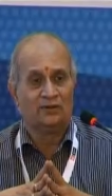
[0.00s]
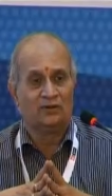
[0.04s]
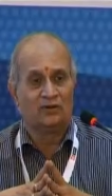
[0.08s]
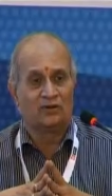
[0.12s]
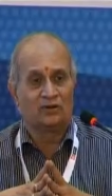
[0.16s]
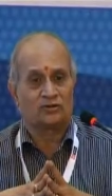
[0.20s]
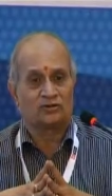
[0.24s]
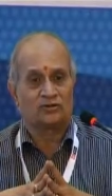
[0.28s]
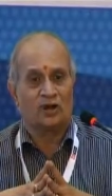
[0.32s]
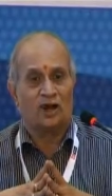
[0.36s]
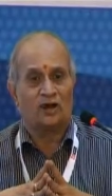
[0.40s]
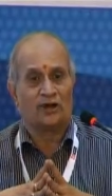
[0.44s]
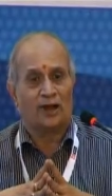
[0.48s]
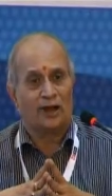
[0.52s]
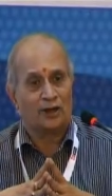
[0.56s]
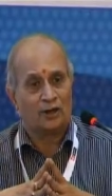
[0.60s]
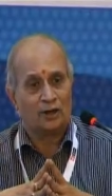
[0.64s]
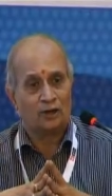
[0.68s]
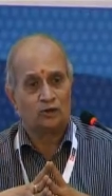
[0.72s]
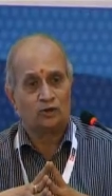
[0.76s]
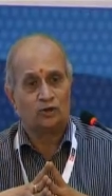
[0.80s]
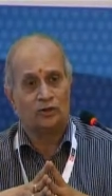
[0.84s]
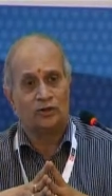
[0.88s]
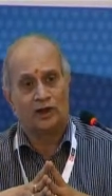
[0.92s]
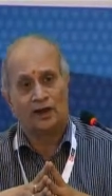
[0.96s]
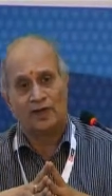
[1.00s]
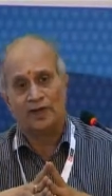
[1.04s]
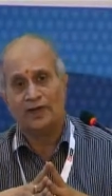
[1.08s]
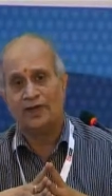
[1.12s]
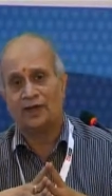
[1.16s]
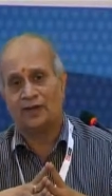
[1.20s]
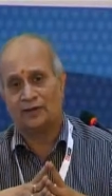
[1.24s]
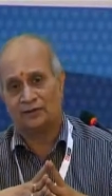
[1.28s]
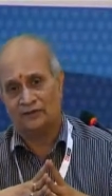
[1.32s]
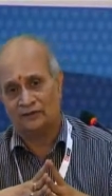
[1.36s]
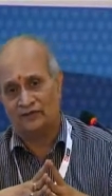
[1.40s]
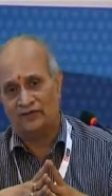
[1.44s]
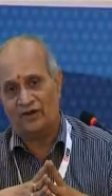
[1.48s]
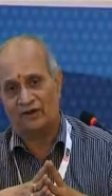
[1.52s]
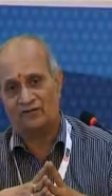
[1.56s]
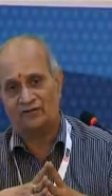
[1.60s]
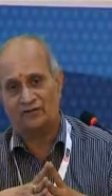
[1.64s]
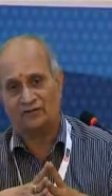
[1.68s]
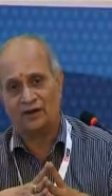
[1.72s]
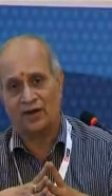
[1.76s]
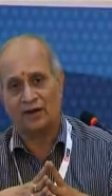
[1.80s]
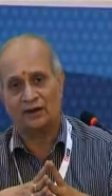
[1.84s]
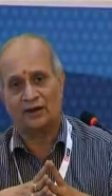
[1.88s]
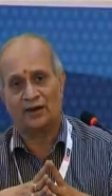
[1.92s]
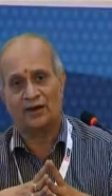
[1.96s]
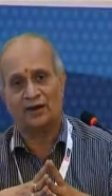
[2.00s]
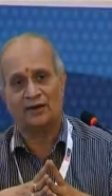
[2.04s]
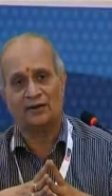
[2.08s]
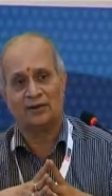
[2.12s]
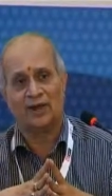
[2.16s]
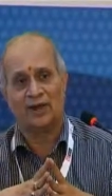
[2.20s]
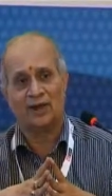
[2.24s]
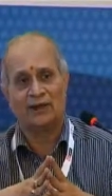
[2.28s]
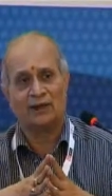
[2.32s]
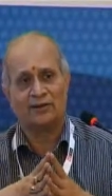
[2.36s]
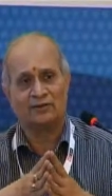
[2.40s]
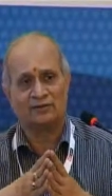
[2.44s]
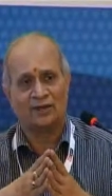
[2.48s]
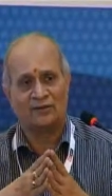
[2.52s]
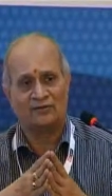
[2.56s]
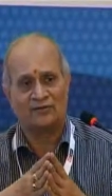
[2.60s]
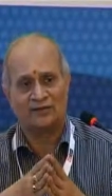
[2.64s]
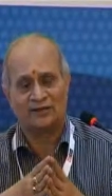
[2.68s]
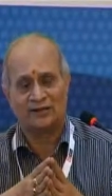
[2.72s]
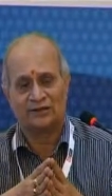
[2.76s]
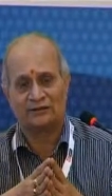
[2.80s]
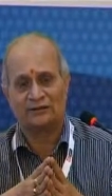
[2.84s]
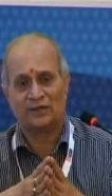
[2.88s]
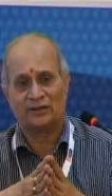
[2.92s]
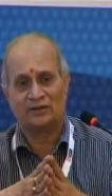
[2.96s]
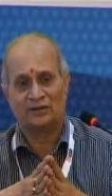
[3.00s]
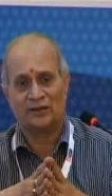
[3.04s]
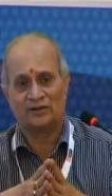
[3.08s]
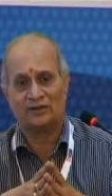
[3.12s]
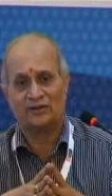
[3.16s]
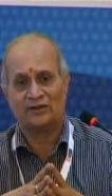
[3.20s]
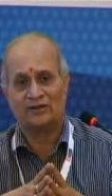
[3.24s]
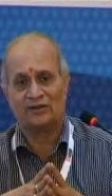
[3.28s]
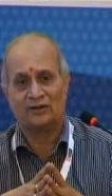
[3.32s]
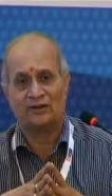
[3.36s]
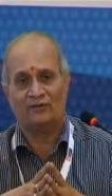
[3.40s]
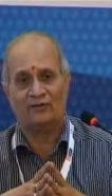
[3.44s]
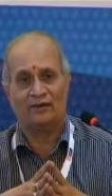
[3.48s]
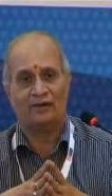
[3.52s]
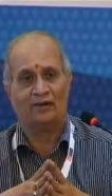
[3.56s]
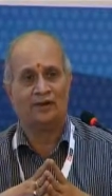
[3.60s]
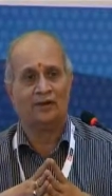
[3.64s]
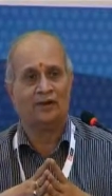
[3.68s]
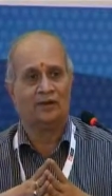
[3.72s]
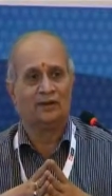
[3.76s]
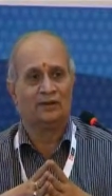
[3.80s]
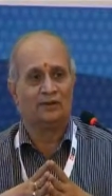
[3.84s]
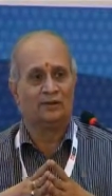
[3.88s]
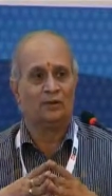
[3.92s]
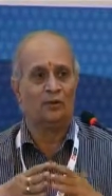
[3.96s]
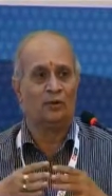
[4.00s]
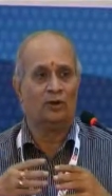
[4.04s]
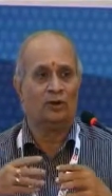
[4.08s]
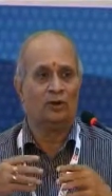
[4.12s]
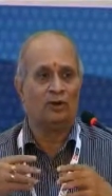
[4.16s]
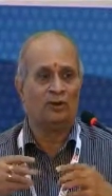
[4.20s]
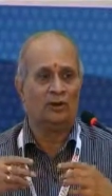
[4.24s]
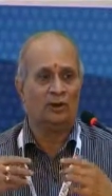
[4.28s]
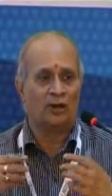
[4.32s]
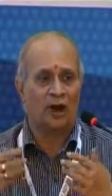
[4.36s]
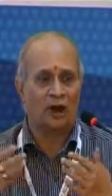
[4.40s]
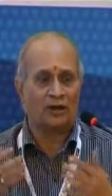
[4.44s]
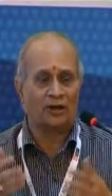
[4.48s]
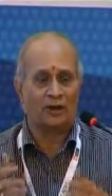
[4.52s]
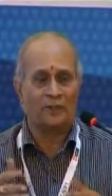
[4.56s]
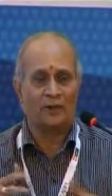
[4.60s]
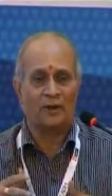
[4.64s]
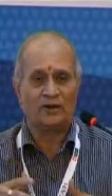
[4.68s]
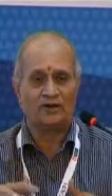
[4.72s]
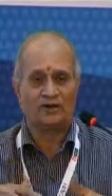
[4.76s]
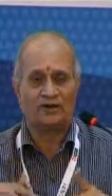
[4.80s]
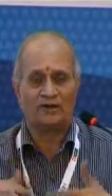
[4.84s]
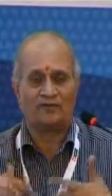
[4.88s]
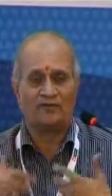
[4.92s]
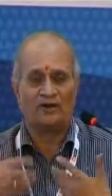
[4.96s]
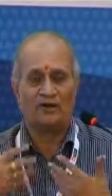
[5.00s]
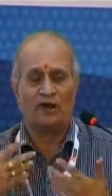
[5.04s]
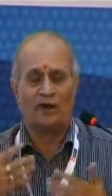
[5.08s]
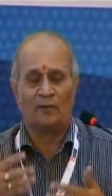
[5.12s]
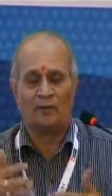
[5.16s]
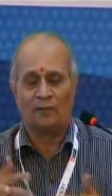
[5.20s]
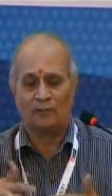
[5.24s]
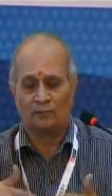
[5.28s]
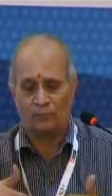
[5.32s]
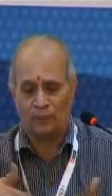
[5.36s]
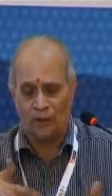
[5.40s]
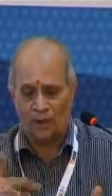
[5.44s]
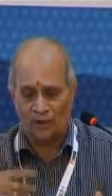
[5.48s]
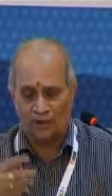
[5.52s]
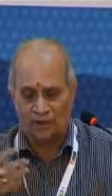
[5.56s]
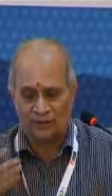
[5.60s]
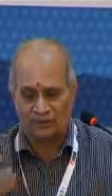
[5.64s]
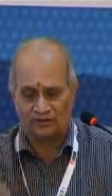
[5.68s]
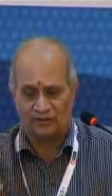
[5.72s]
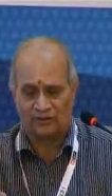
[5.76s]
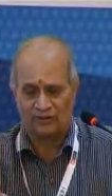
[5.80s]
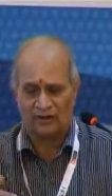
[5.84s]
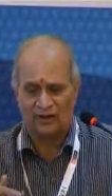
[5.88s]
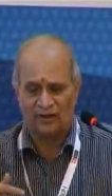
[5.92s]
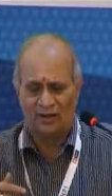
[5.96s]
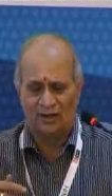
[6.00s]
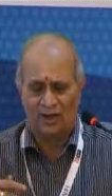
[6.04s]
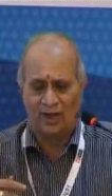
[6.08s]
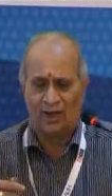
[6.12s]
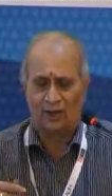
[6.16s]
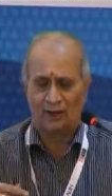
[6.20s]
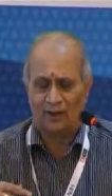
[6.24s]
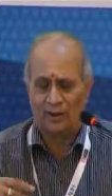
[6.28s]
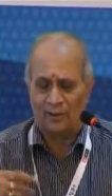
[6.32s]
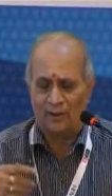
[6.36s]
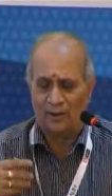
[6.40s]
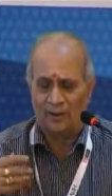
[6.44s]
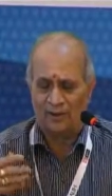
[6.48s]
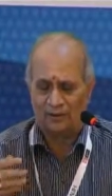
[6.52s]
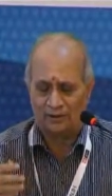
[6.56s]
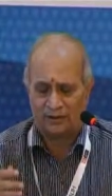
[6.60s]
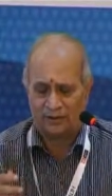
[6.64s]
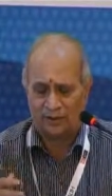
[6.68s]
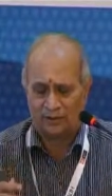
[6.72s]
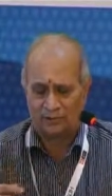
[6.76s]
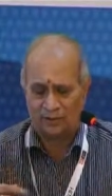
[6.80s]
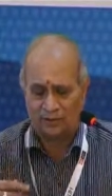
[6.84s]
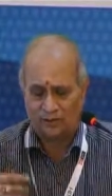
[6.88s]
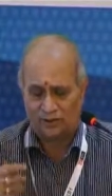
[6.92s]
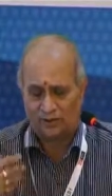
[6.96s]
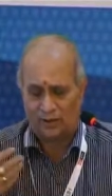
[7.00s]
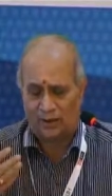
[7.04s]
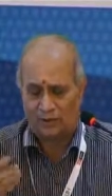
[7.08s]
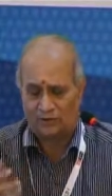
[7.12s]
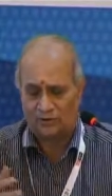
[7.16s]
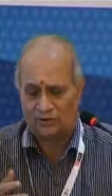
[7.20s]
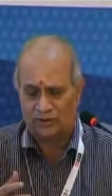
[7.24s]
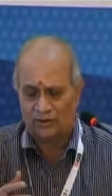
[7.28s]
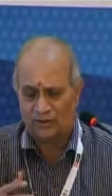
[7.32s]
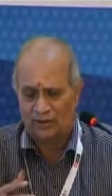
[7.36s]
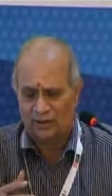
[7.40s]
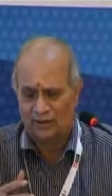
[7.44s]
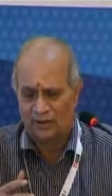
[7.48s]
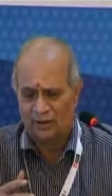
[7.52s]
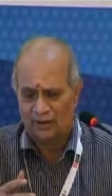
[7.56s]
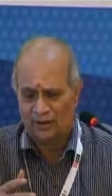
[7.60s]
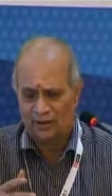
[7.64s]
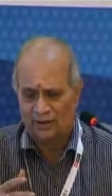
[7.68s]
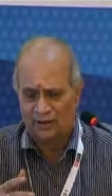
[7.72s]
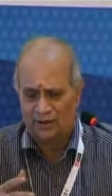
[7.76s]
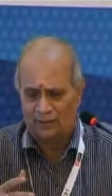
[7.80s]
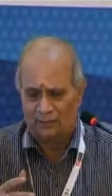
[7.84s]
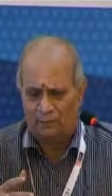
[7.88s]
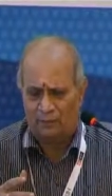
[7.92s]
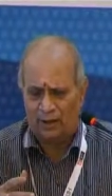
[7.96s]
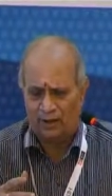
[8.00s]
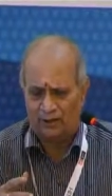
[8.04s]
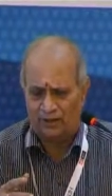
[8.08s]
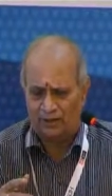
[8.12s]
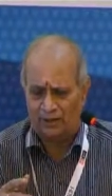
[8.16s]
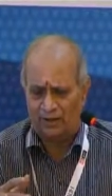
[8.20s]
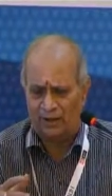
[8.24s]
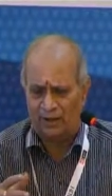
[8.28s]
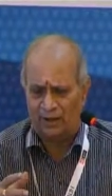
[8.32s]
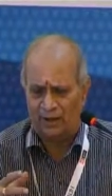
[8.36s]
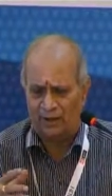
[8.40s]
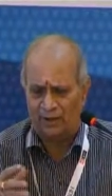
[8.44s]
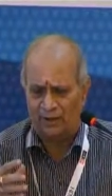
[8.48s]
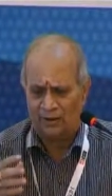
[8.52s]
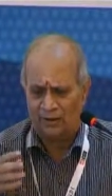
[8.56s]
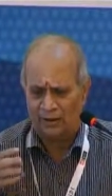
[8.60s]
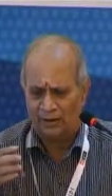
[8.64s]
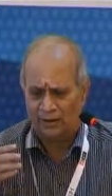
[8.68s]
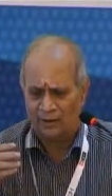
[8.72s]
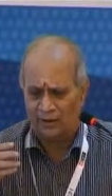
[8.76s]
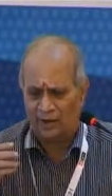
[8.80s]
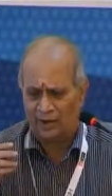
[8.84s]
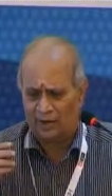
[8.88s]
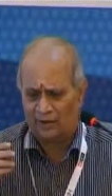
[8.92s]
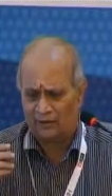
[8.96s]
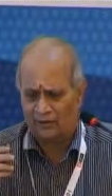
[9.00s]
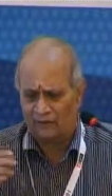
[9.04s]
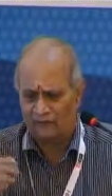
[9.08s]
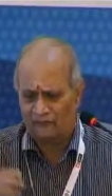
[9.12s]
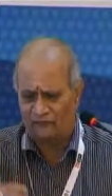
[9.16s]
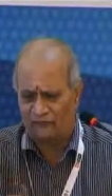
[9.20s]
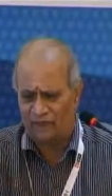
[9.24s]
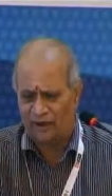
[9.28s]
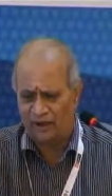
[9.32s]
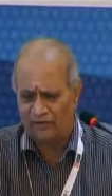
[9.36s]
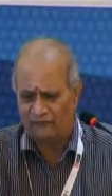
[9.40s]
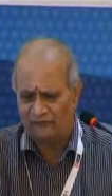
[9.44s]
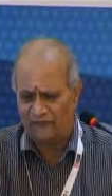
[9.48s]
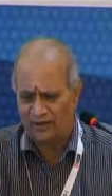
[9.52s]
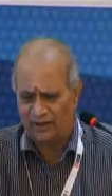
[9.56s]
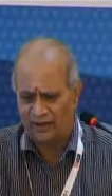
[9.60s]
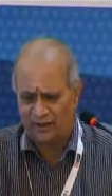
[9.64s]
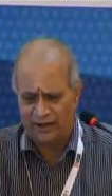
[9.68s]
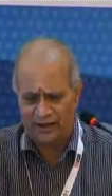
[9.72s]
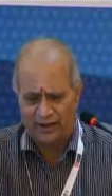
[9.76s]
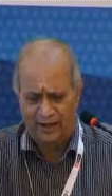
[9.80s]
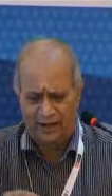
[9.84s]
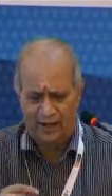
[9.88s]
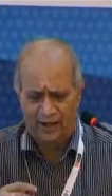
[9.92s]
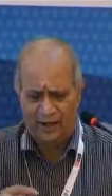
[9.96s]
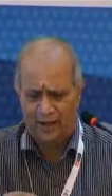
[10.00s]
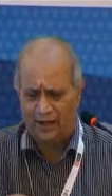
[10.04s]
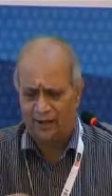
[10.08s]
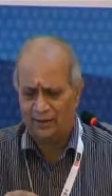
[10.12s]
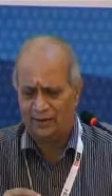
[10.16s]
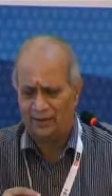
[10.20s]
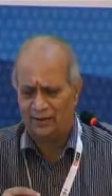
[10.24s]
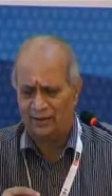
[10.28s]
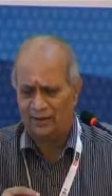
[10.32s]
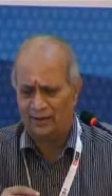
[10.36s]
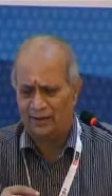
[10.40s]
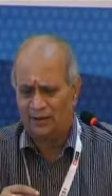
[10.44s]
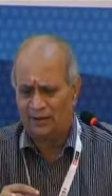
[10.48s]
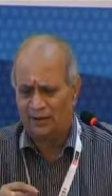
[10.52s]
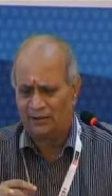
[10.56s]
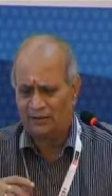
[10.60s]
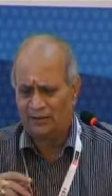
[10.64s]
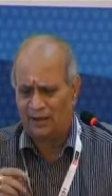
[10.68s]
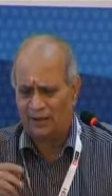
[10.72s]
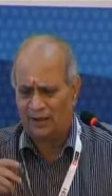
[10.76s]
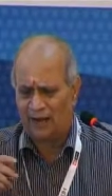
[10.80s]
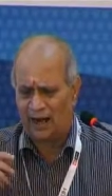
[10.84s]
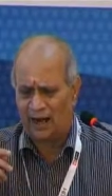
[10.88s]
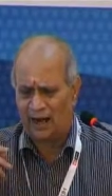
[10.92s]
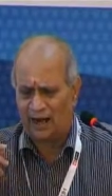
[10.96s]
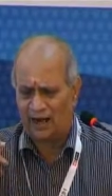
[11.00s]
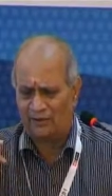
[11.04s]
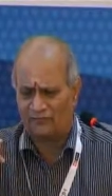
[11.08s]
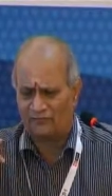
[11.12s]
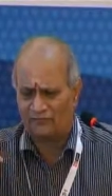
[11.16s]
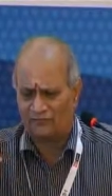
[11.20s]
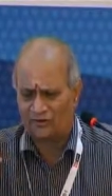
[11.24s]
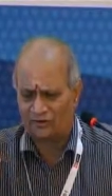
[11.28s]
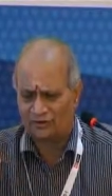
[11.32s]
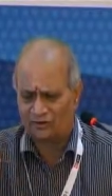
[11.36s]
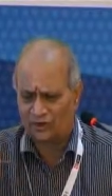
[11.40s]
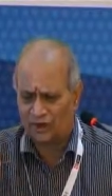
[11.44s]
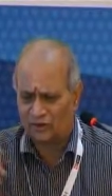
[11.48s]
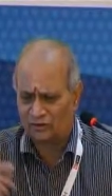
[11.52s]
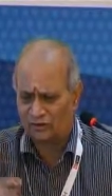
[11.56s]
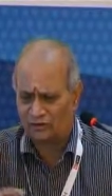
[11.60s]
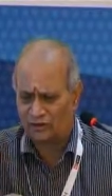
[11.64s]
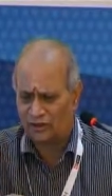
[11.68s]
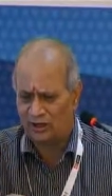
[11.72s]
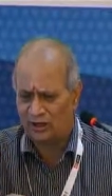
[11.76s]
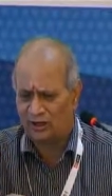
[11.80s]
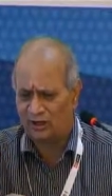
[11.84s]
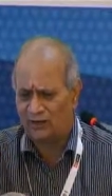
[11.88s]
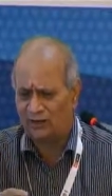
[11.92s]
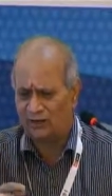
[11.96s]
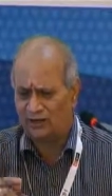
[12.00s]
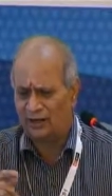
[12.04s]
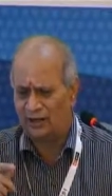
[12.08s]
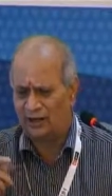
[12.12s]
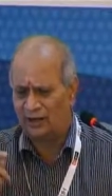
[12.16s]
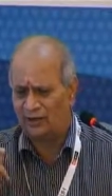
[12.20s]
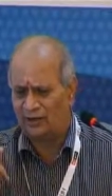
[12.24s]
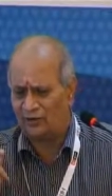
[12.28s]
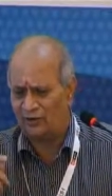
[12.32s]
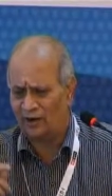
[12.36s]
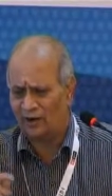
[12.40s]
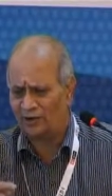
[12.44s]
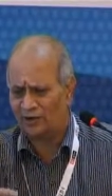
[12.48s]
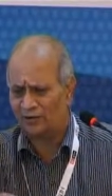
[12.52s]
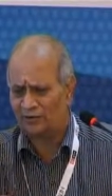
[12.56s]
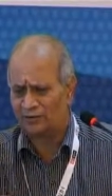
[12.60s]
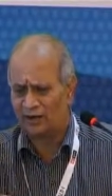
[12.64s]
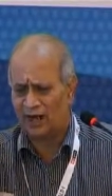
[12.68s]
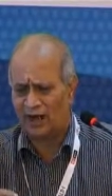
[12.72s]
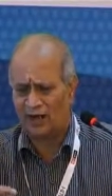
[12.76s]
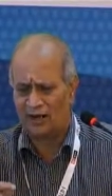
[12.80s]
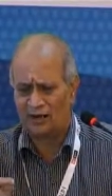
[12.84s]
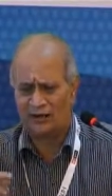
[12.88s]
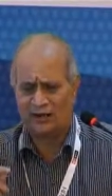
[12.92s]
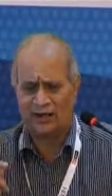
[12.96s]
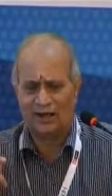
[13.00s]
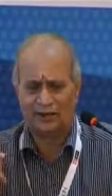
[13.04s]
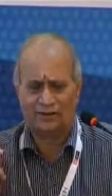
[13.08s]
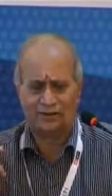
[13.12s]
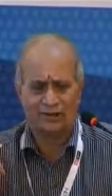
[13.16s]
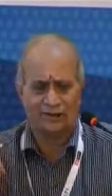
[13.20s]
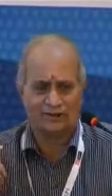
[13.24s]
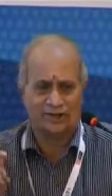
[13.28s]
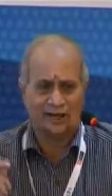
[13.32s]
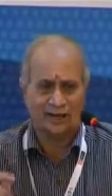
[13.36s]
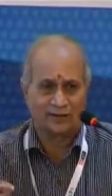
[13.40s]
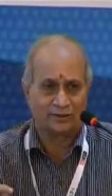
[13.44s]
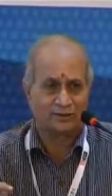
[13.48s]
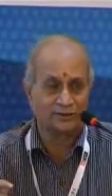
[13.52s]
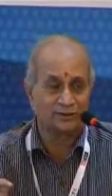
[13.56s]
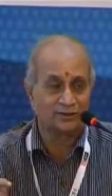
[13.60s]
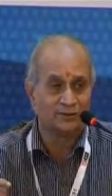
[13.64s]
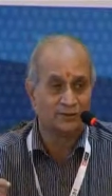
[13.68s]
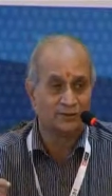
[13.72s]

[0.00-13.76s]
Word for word: was not understood earlier when we started in 1976 or 77, the whole automation of the government projects or uh, government uh, systems. But uh, yeah, what we need here is a kind of structured e-governance strategy exercise.